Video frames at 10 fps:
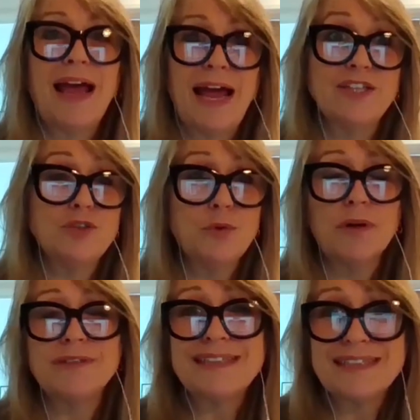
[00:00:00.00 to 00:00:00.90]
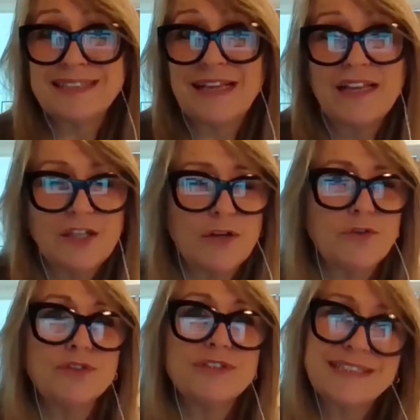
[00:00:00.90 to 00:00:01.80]
and you're
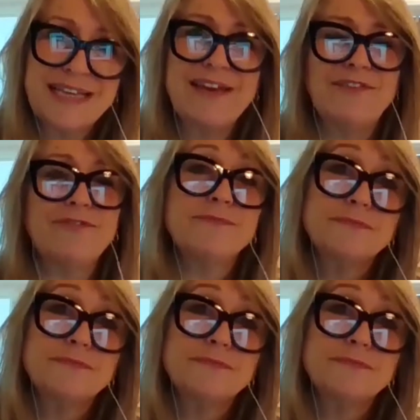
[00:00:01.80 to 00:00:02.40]
safe,